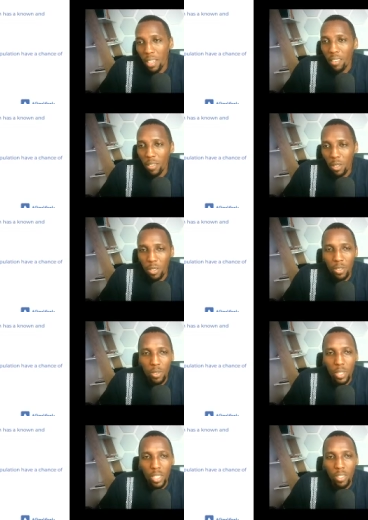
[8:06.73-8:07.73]
ethical
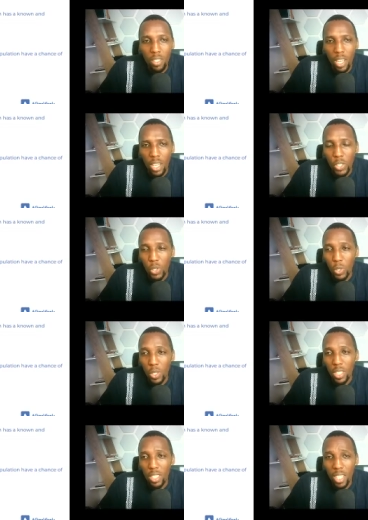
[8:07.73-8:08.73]
constraints.
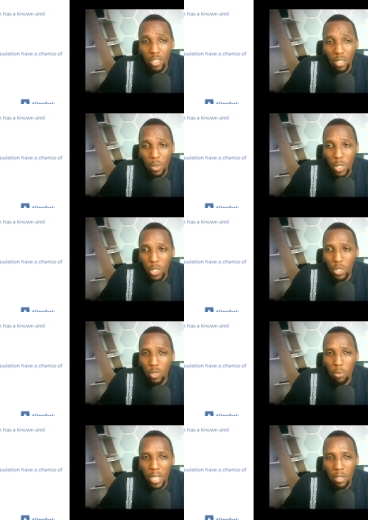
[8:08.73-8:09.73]
So in such
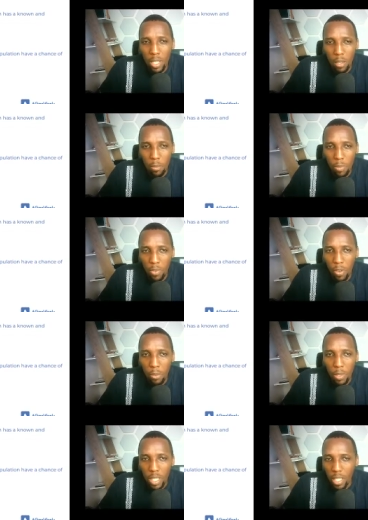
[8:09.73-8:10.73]
situations, you might end up
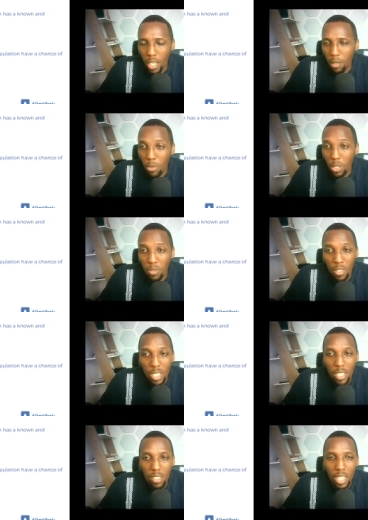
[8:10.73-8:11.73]
performing
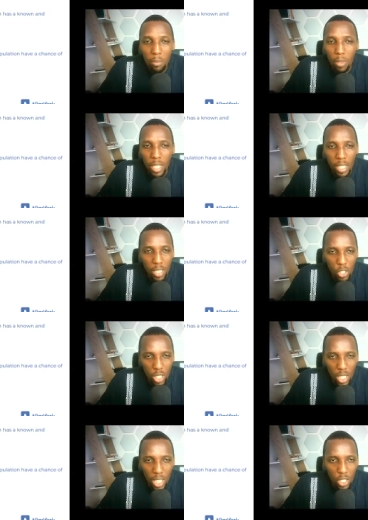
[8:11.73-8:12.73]
convenience sampling,
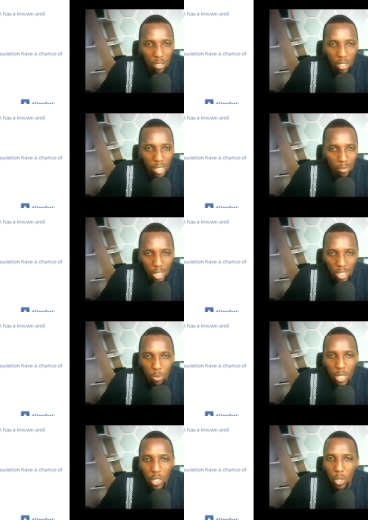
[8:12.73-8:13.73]

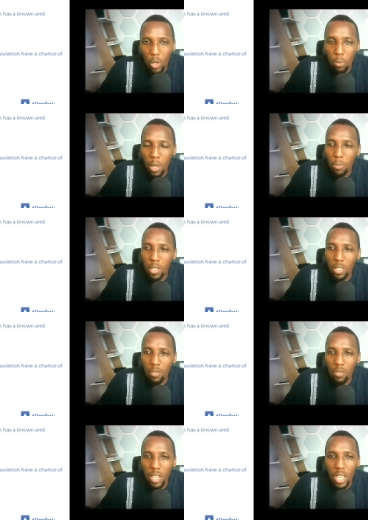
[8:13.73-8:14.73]
judgment or
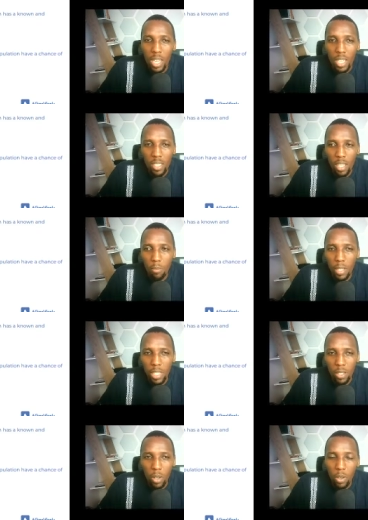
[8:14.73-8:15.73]
purposive
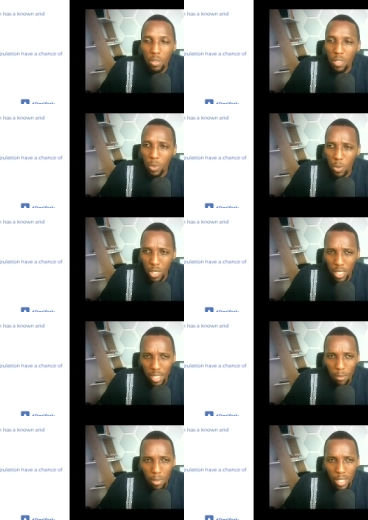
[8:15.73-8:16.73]
sampling, or even quota
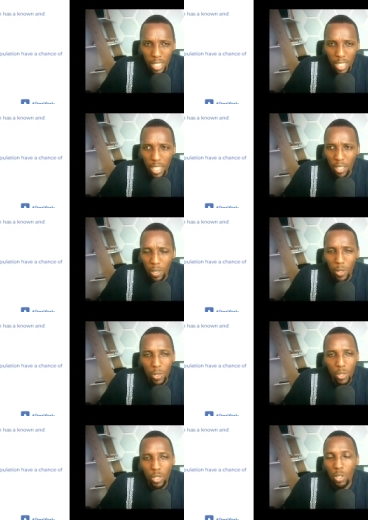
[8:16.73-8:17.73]
sampling
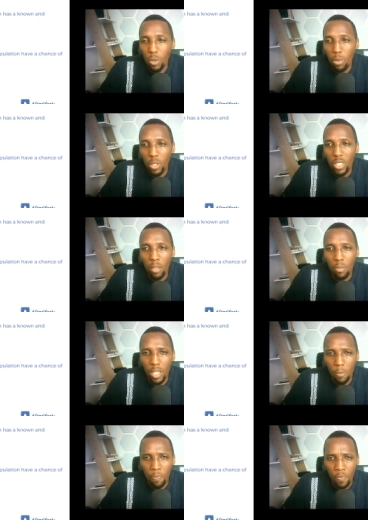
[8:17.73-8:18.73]
or snowball
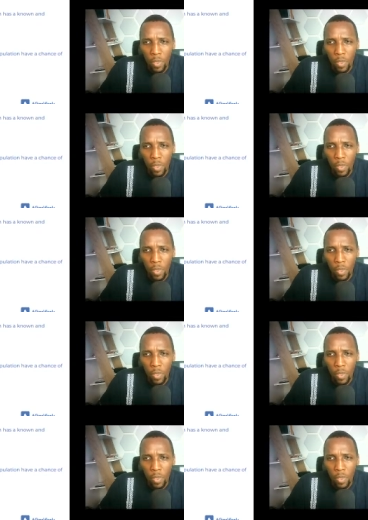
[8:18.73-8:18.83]
sampling.